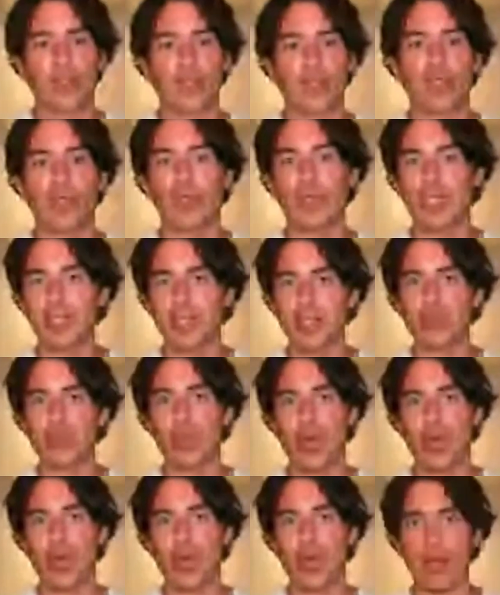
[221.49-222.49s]
So this
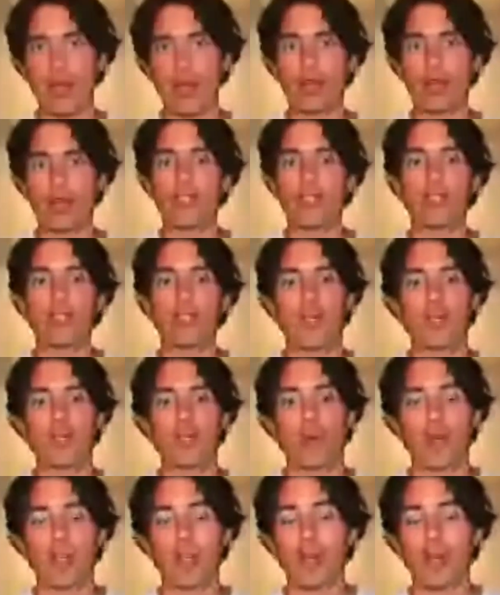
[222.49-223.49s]
is why we are going to
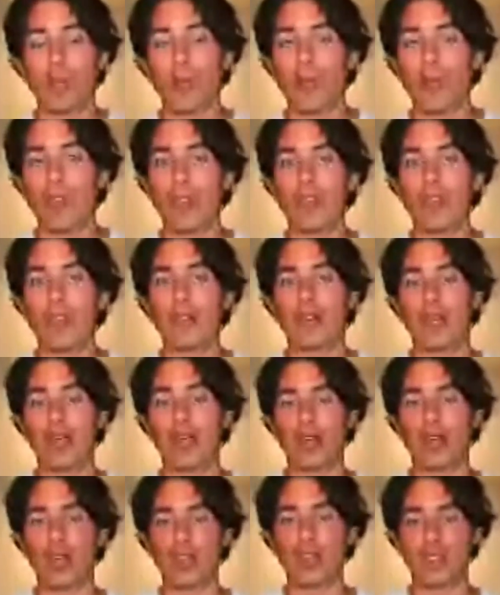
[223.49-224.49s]
be working with
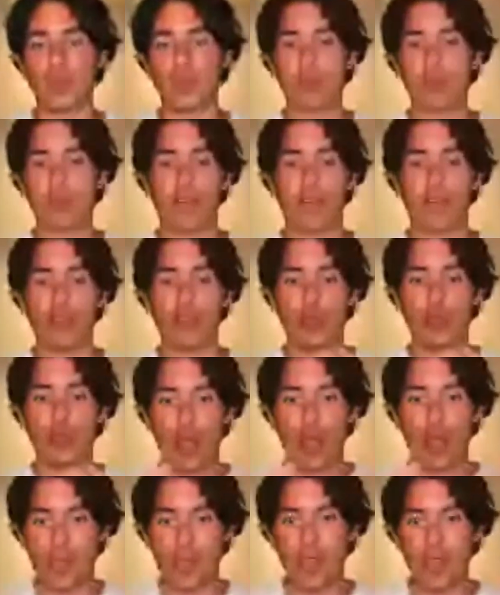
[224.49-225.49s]
uh, concepts of
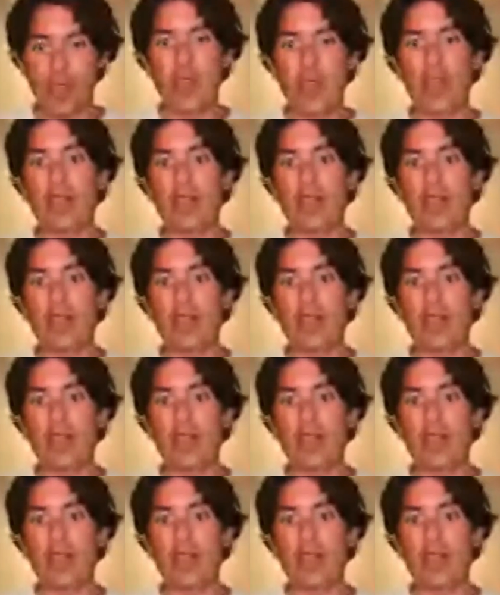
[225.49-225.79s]
twelve,